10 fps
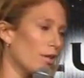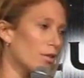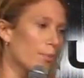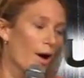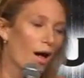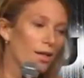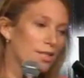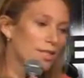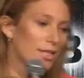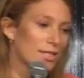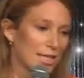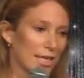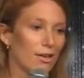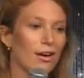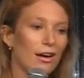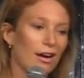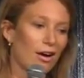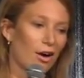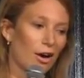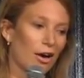The politics here
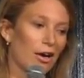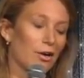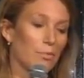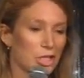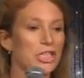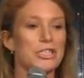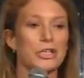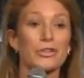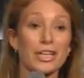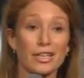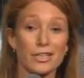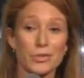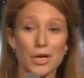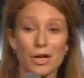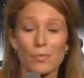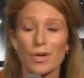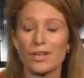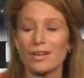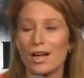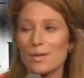are much easier than in Israel,
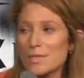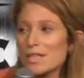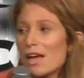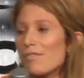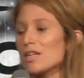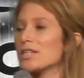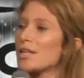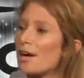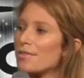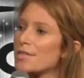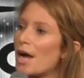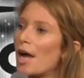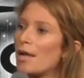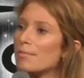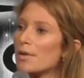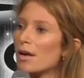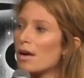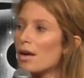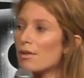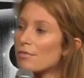but I'm still having a tough time
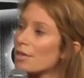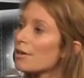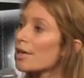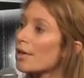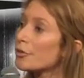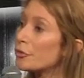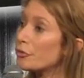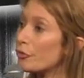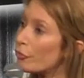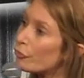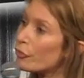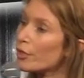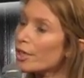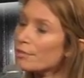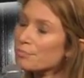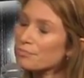figuring out who to vote for.